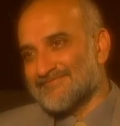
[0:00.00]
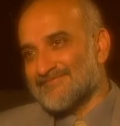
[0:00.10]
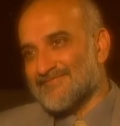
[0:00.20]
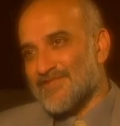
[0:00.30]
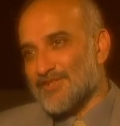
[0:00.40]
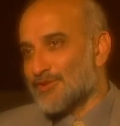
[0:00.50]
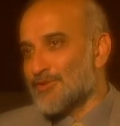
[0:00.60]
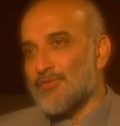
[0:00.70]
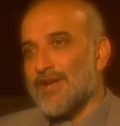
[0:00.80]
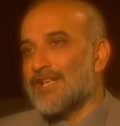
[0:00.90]
you
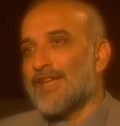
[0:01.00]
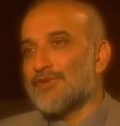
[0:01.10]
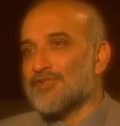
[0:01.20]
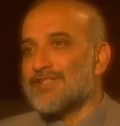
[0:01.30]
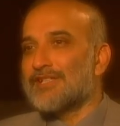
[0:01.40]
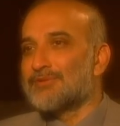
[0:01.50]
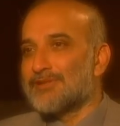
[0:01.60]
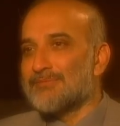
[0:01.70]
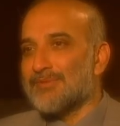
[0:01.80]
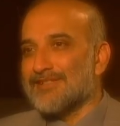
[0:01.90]
already have your sequel
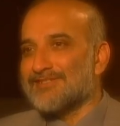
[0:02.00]
in place.